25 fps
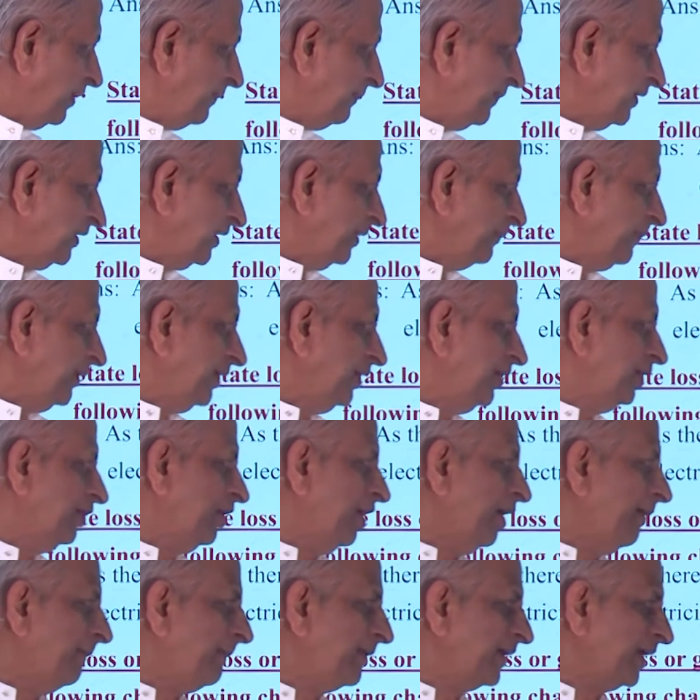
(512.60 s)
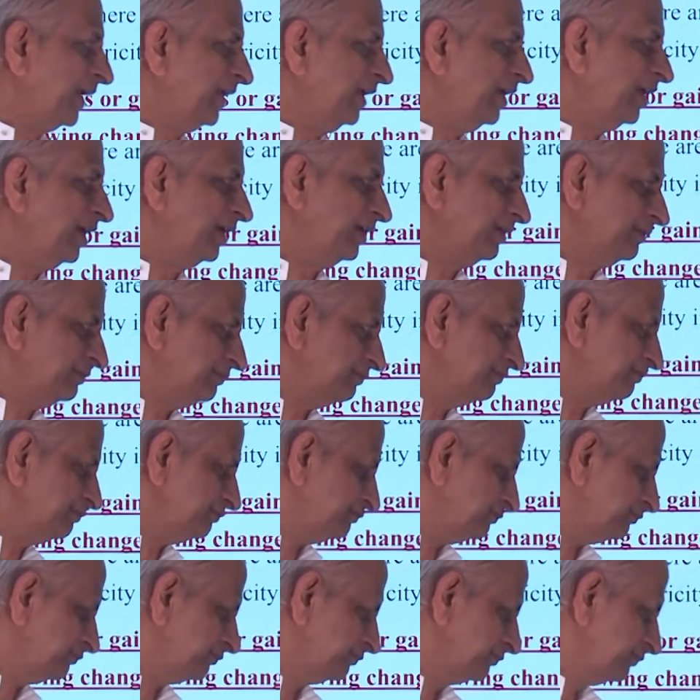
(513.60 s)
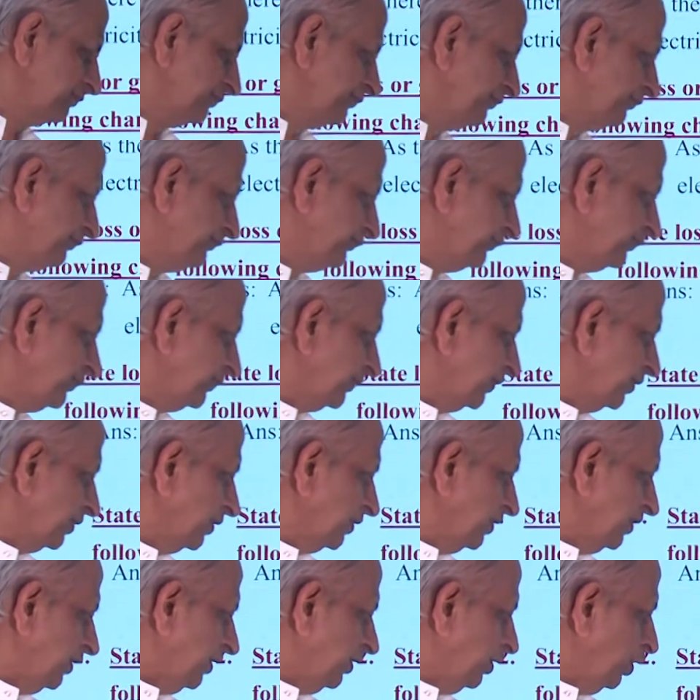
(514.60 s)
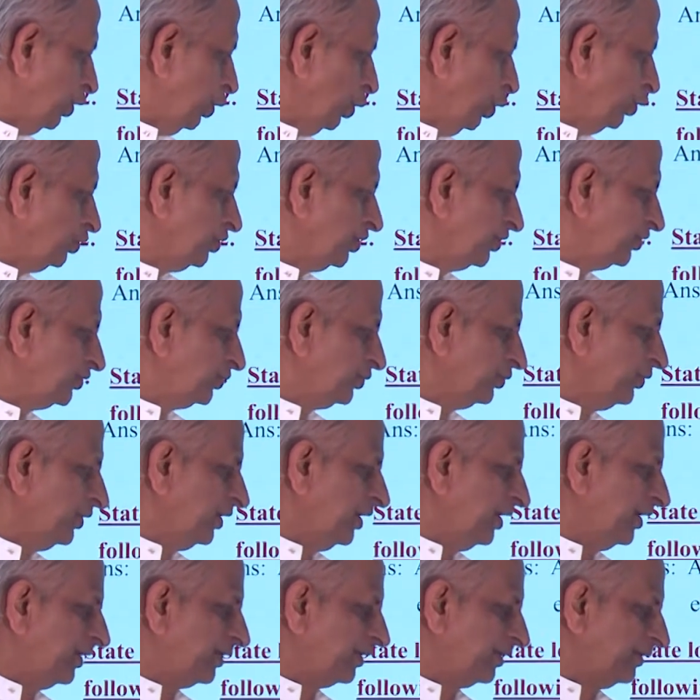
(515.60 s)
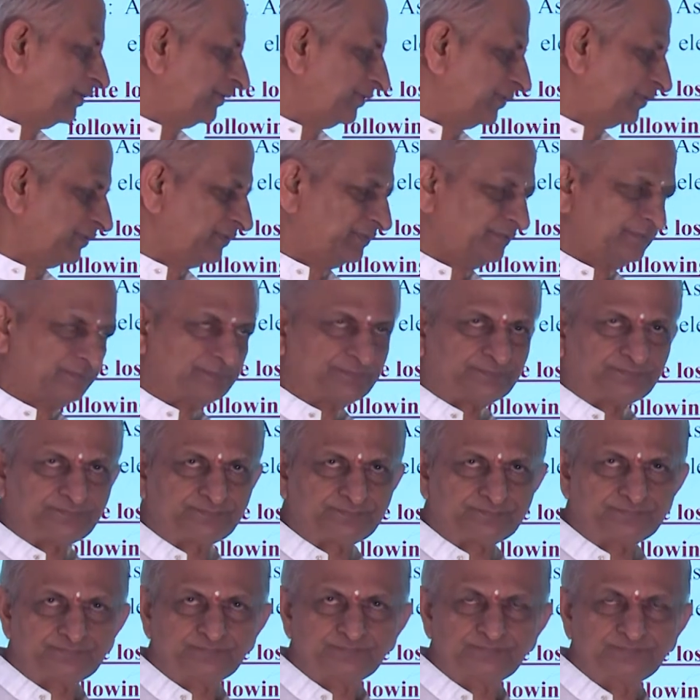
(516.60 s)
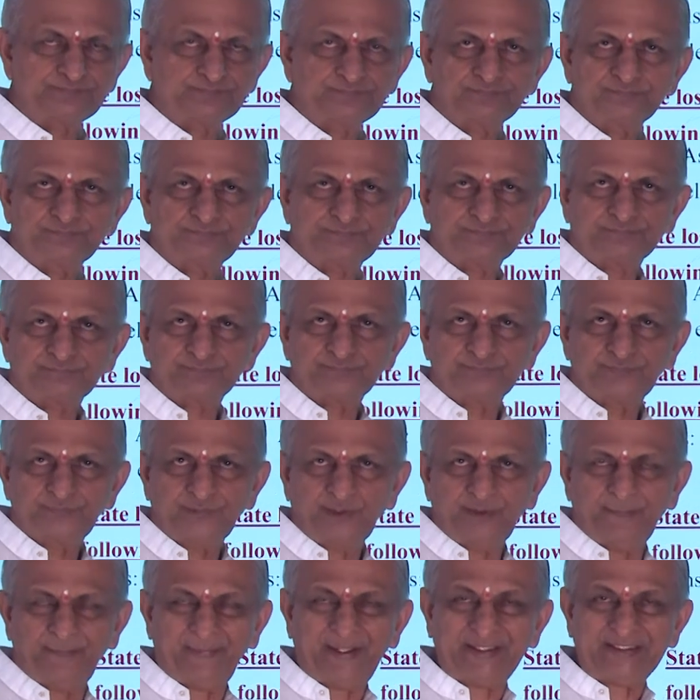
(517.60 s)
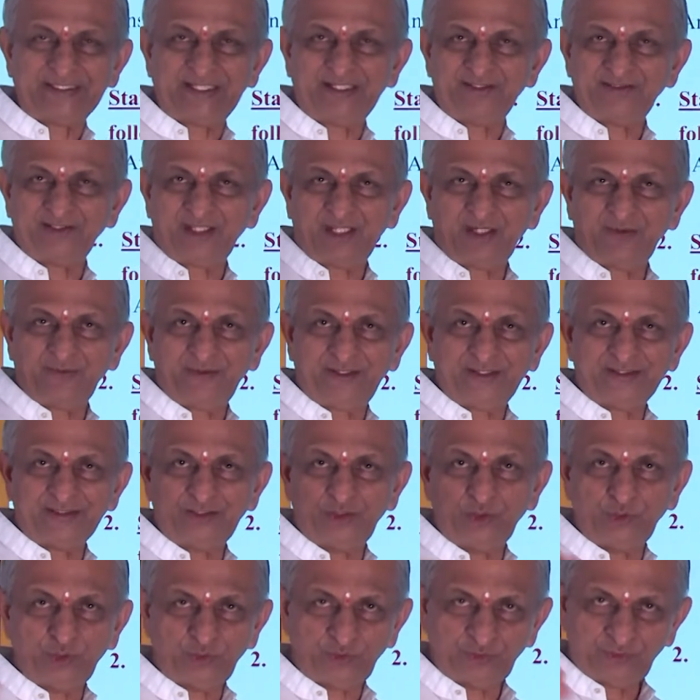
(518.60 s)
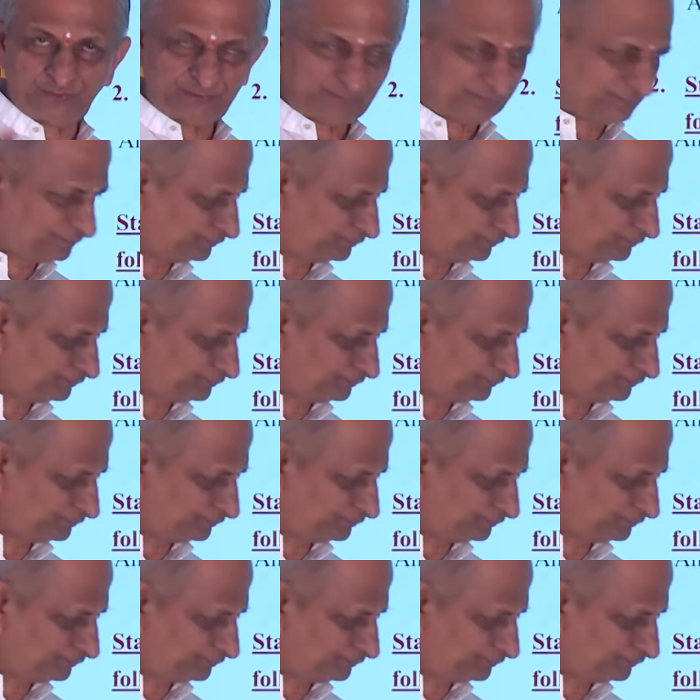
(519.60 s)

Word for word: becoming copper ion, it loses 2 electrons. Metals always lose,